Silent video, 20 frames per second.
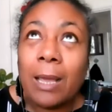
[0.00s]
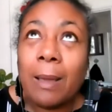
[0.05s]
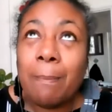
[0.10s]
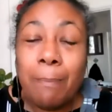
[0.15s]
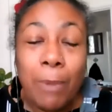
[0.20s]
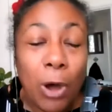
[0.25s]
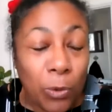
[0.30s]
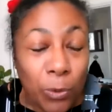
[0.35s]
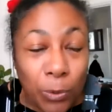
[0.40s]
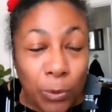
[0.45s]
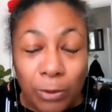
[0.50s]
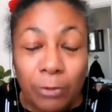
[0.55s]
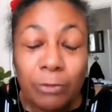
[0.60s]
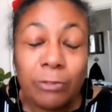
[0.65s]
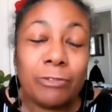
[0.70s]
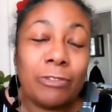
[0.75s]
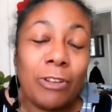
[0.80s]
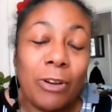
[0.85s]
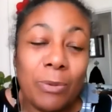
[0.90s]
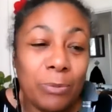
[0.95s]
Mole
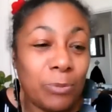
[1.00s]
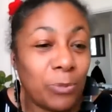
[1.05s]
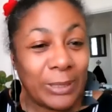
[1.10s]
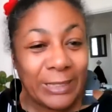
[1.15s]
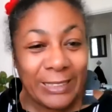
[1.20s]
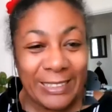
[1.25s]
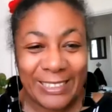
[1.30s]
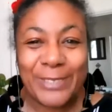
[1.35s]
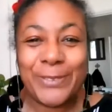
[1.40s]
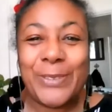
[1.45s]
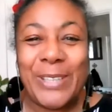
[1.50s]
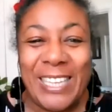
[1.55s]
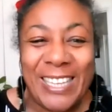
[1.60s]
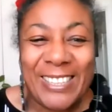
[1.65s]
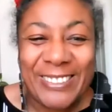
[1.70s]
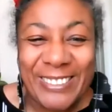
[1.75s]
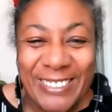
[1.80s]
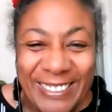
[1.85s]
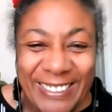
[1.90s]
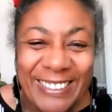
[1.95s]
from Wind in the
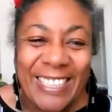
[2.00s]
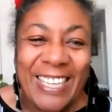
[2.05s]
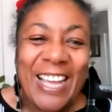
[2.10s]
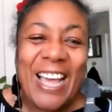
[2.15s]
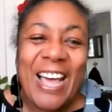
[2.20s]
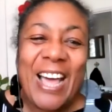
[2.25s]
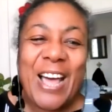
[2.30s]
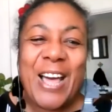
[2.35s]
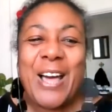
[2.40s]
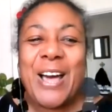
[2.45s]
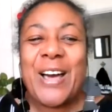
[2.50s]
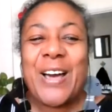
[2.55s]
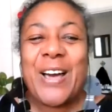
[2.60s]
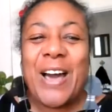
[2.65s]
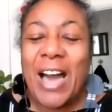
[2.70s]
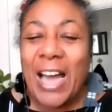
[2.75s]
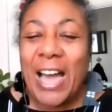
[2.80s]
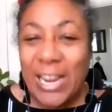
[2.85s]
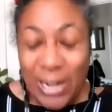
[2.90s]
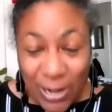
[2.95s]
Willows.
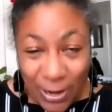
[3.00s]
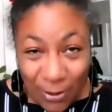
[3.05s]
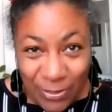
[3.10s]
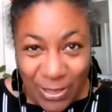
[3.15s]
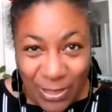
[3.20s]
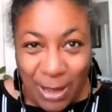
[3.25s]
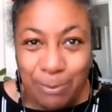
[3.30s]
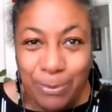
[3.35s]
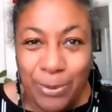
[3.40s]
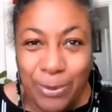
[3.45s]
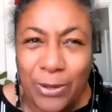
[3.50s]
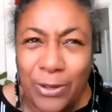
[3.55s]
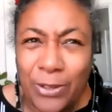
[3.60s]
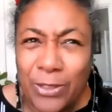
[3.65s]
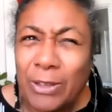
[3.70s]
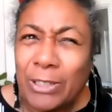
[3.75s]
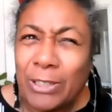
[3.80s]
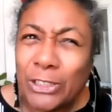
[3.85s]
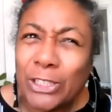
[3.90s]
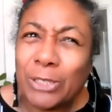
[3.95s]
I love that book,
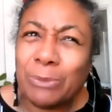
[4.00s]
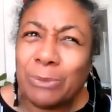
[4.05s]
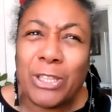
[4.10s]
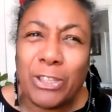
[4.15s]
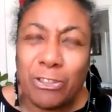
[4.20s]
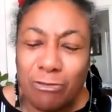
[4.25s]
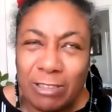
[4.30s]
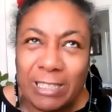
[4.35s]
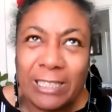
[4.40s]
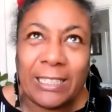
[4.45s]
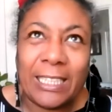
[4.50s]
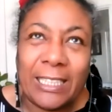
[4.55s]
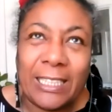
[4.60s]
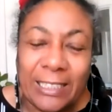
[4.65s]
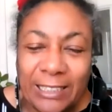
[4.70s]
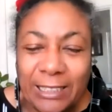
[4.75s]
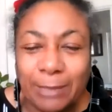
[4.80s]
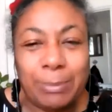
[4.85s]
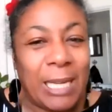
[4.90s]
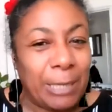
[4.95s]
though it took me 3
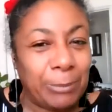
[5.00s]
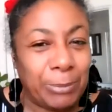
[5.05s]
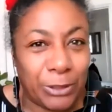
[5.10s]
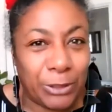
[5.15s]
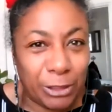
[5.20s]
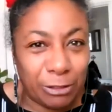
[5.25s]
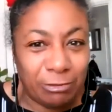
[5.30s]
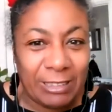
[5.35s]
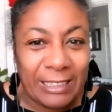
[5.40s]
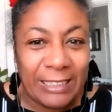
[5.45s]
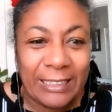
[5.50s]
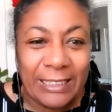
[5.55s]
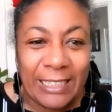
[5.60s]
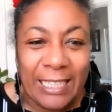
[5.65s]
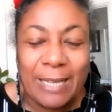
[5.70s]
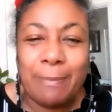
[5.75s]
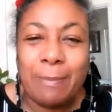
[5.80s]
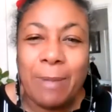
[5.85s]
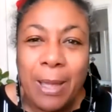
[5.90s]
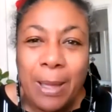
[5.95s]
years to be able to read
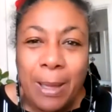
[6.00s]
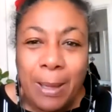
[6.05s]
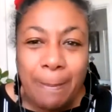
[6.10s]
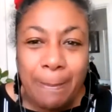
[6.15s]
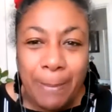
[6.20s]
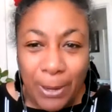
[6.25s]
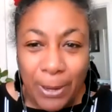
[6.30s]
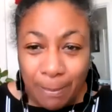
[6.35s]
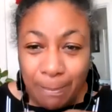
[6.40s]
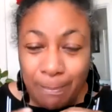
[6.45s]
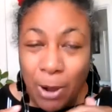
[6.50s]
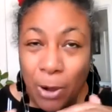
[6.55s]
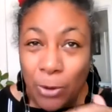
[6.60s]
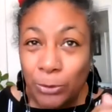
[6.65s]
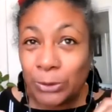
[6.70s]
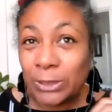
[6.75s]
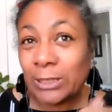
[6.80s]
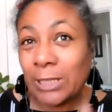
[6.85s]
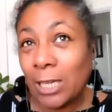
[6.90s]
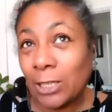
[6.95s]
it. But
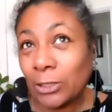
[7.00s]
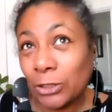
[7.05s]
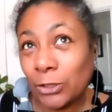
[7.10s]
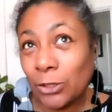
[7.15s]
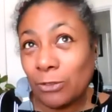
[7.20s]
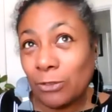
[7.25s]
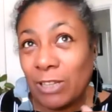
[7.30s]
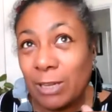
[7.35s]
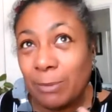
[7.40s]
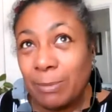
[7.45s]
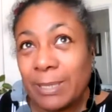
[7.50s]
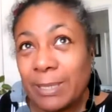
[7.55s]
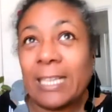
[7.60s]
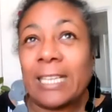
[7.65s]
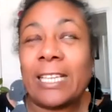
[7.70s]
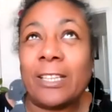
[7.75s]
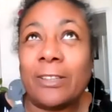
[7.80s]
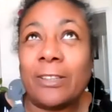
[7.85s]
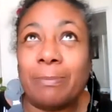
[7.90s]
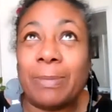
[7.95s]
Mole starts off at
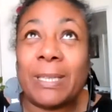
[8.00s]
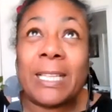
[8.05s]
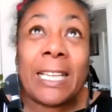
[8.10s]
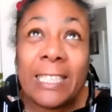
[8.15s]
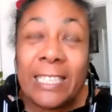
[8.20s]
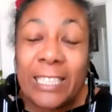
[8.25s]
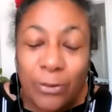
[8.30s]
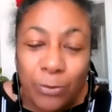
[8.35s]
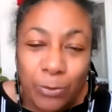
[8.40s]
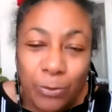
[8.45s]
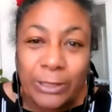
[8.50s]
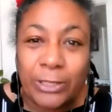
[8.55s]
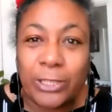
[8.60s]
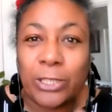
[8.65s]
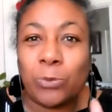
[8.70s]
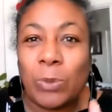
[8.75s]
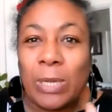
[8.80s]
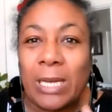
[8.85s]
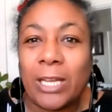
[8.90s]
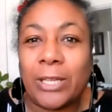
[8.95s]
the beginning of Wind in
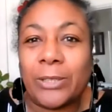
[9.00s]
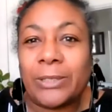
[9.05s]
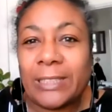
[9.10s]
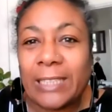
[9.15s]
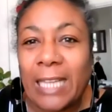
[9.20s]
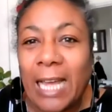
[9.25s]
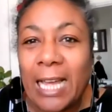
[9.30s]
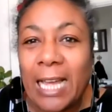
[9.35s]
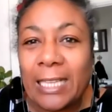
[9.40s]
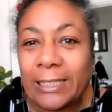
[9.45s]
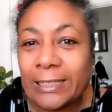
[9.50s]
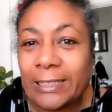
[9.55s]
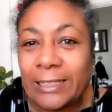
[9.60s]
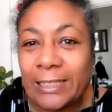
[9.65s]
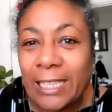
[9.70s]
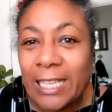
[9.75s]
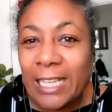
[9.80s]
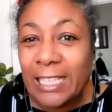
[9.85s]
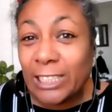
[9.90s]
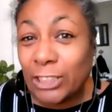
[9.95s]
the Willows, and
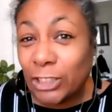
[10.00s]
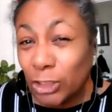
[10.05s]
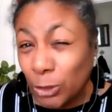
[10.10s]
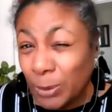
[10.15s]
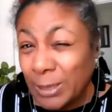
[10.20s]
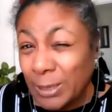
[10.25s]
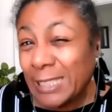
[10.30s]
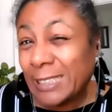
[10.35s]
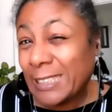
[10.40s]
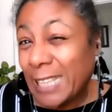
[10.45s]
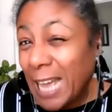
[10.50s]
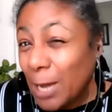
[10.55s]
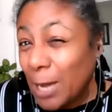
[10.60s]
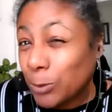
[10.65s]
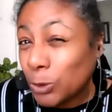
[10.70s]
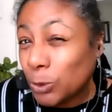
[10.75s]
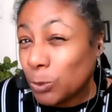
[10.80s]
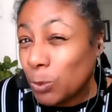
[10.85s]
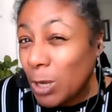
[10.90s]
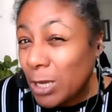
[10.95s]
he's doing his
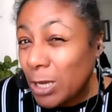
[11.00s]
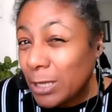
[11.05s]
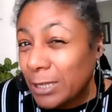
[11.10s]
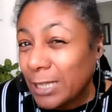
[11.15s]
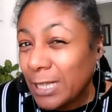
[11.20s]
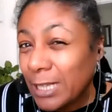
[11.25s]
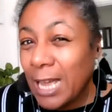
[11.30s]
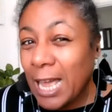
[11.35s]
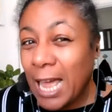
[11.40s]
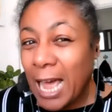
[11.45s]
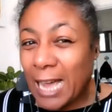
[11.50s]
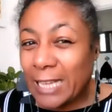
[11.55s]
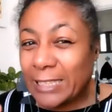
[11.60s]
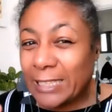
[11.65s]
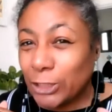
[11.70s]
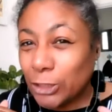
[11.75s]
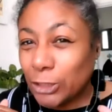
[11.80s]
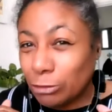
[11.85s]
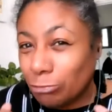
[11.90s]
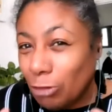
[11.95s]
housework, and
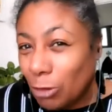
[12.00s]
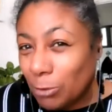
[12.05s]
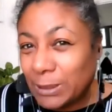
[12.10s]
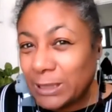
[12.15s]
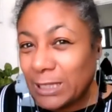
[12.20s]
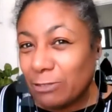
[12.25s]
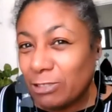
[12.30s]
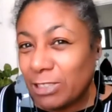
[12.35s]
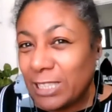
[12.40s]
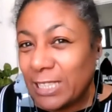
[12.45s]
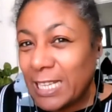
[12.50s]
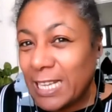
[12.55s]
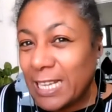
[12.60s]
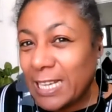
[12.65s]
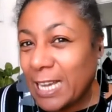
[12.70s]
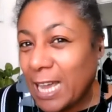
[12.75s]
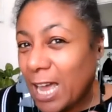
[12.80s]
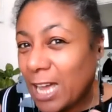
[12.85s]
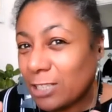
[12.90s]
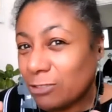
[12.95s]
he drops
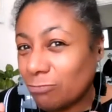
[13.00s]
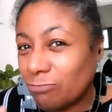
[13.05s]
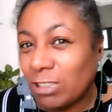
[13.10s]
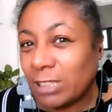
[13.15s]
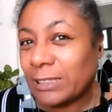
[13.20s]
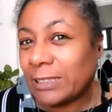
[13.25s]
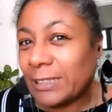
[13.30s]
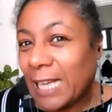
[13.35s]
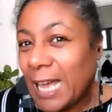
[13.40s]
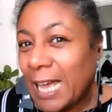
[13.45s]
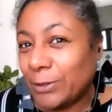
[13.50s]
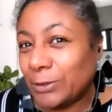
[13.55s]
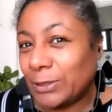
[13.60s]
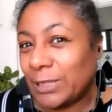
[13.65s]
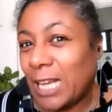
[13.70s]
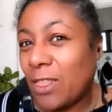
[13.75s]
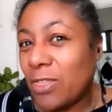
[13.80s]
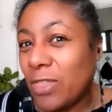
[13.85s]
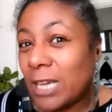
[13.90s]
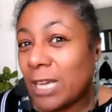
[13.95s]
everything and runs out,
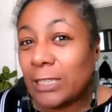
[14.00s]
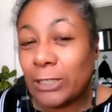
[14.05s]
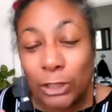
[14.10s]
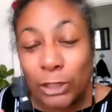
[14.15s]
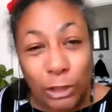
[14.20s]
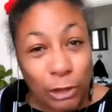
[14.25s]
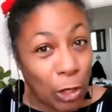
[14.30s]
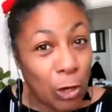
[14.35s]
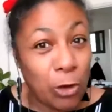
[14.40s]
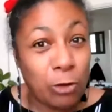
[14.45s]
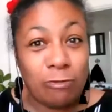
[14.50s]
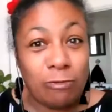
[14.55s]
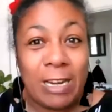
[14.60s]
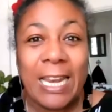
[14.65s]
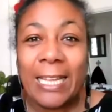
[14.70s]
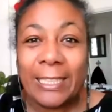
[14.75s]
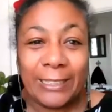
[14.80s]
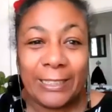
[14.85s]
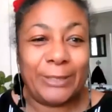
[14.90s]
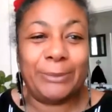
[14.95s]
and that is so
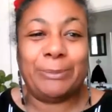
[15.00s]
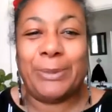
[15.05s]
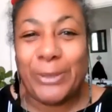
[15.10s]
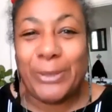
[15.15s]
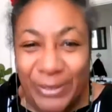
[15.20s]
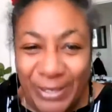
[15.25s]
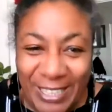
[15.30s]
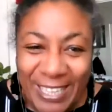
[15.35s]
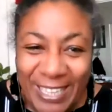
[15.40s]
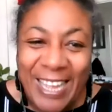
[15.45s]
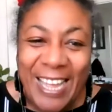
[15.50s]
relatable.